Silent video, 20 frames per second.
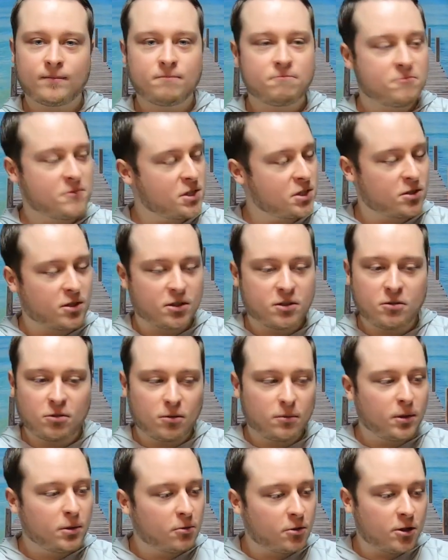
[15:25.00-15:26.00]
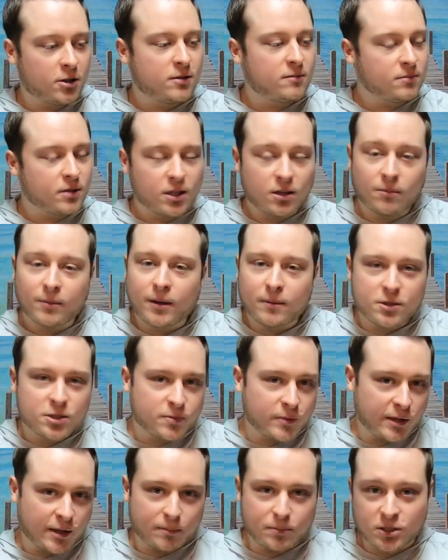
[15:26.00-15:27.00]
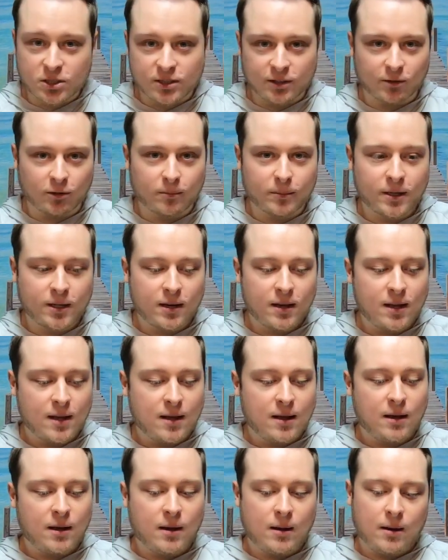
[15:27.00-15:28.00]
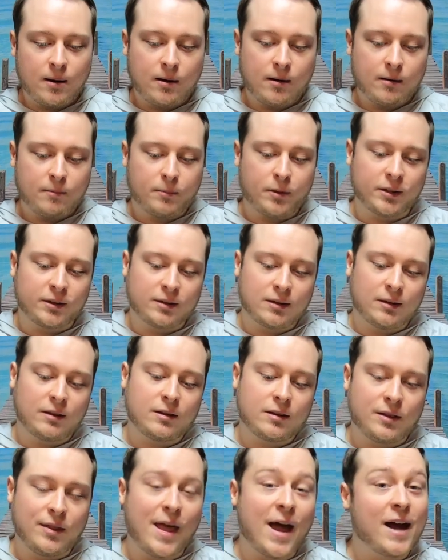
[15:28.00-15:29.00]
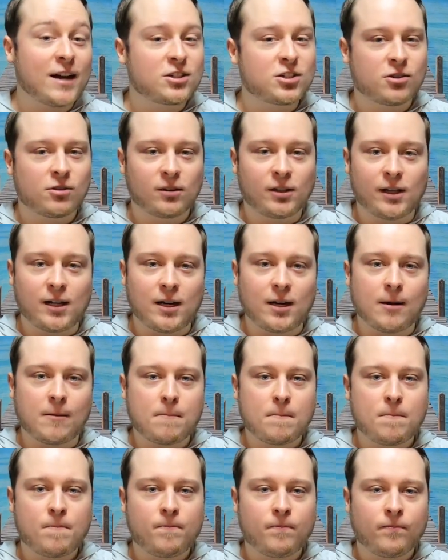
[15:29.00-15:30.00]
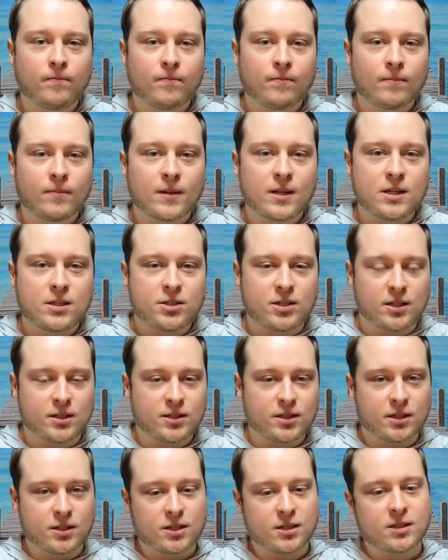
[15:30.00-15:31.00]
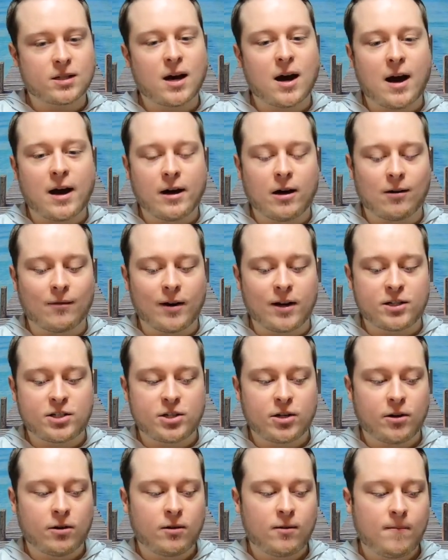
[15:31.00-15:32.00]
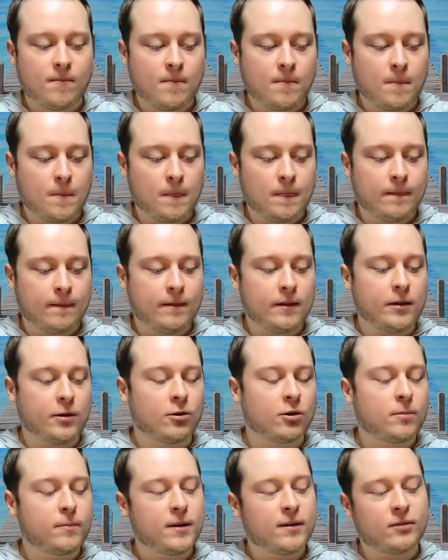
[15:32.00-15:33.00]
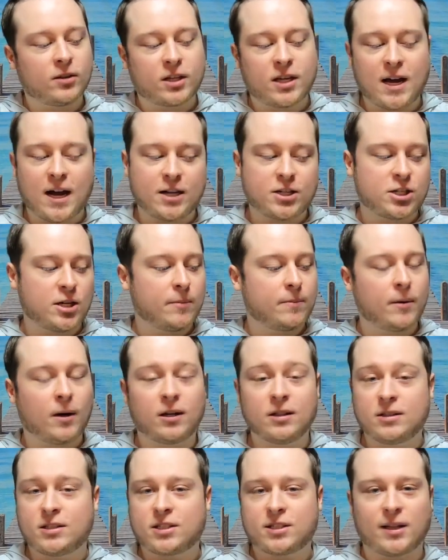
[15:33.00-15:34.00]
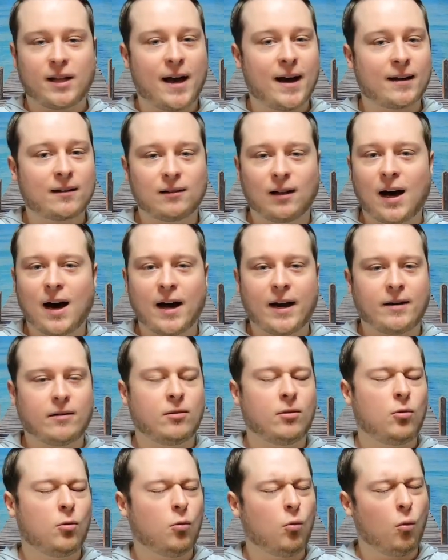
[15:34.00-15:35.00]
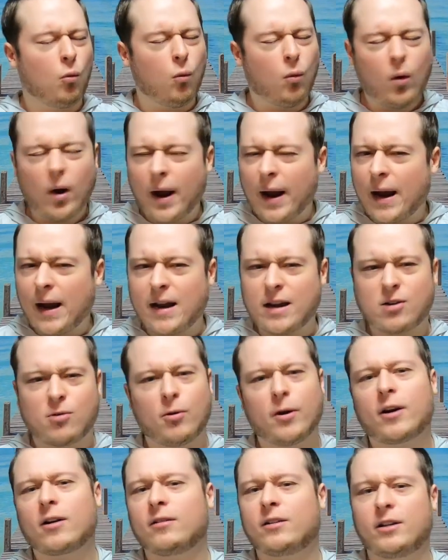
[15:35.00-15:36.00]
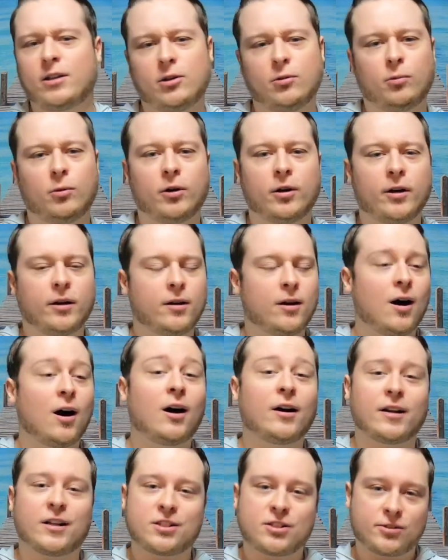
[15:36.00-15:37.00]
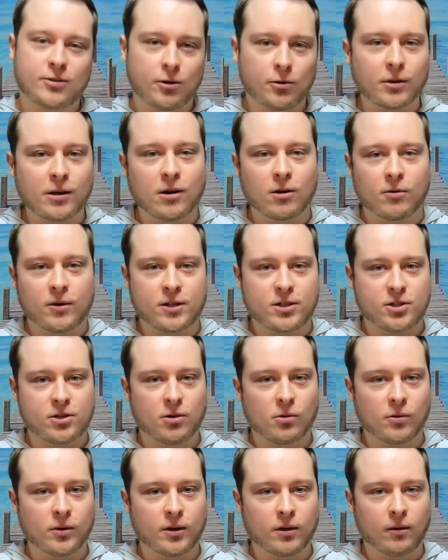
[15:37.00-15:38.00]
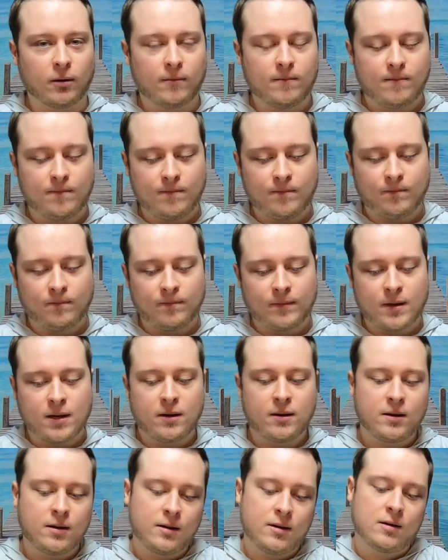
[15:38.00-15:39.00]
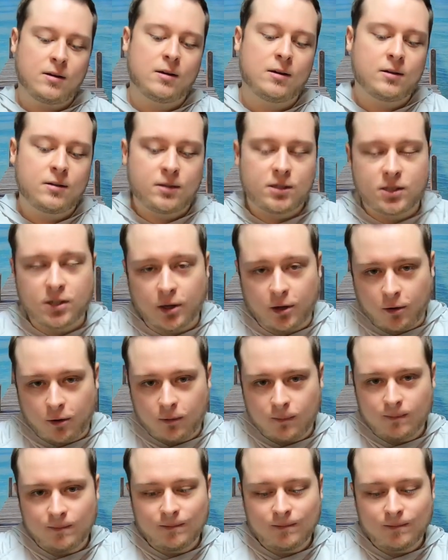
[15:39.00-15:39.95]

just like you normally would, you know, maybe speed up just a little bit. But naturally, since this is the higher ratio, you're going to be able to catch up on slack line way quicker than you would on a slow gear ratio reel. So